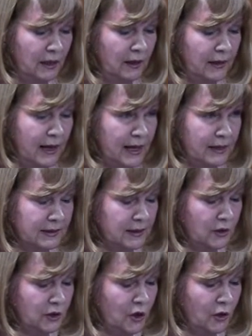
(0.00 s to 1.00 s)
Yet,
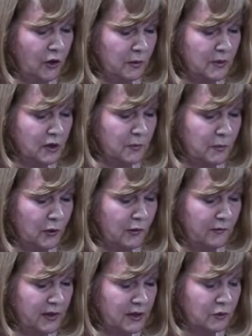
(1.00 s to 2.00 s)
documents
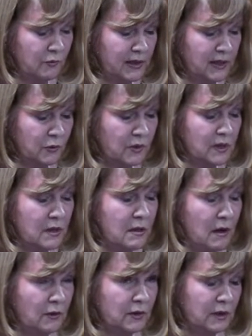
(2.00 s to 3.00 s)
prove this risk was
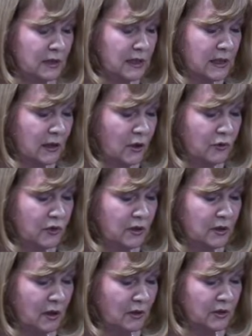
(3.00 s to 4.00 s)
not disclosed to
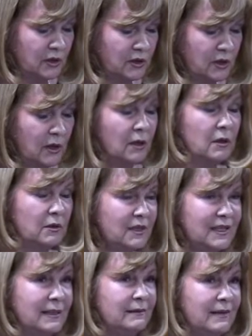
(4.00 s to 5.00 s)
doctors
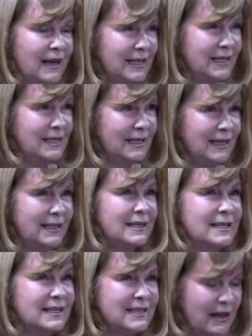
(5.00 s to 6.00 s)
until
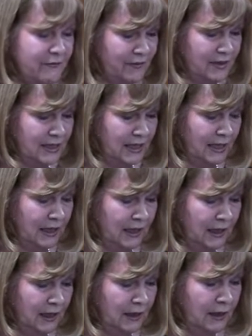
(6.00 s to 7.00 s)
1970.
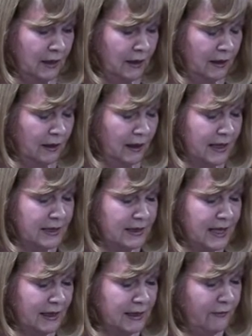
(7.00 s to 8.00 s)

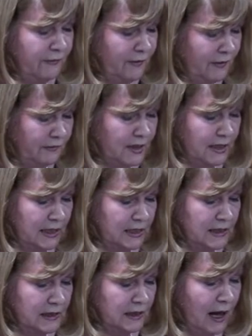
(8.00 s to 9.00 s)
Exactly 50
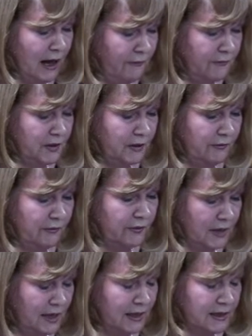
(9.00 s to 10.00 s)
years after
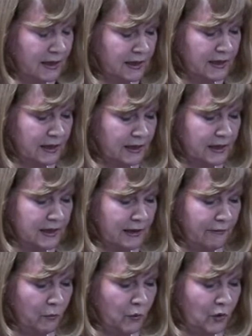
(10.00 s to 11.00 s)
the
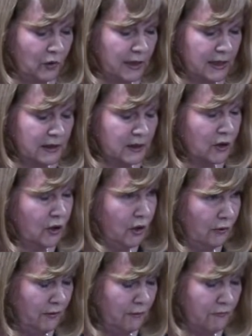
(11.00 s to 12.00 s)
1967 warnings, the
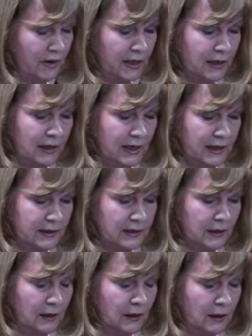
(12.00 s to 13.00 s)
current regulator